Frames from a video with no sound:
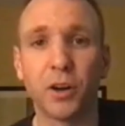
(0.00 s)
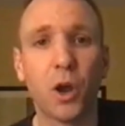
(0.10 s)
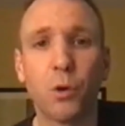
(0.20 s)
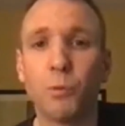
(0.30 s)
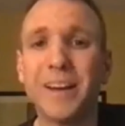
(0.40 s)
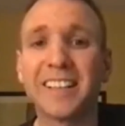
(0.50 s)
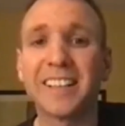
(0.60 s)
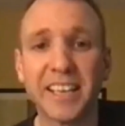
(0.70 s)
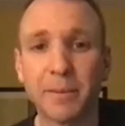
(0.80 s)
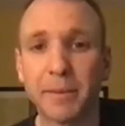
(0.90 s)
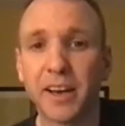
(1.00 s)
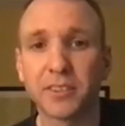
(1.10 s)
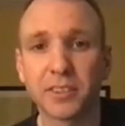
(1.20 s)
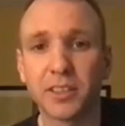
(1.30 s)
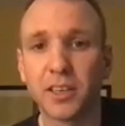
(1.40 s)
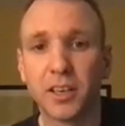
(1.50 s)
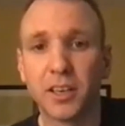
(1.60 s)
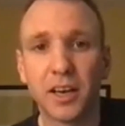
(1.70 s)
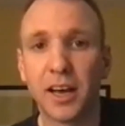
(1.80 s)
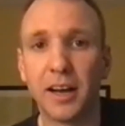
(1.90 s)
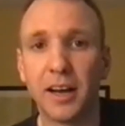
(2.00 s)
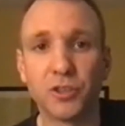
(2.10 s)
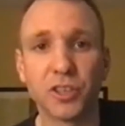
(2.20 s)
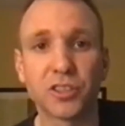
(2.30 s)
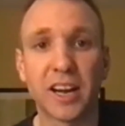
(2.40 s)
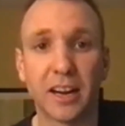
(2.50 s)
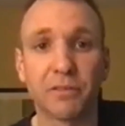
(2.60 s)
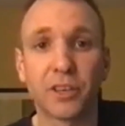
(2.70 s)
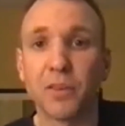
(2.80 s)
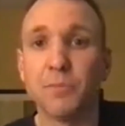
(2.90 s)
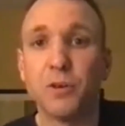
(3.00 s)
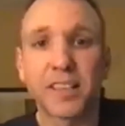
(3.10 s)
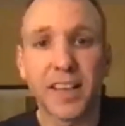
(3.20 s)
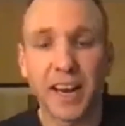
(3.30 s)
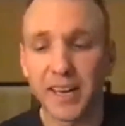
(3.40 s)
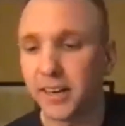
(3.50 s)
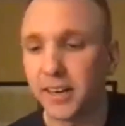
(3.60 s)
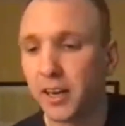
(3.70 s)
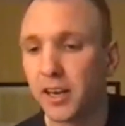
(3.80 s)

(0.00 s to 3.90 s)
Weekly emails, um, just kind of communicating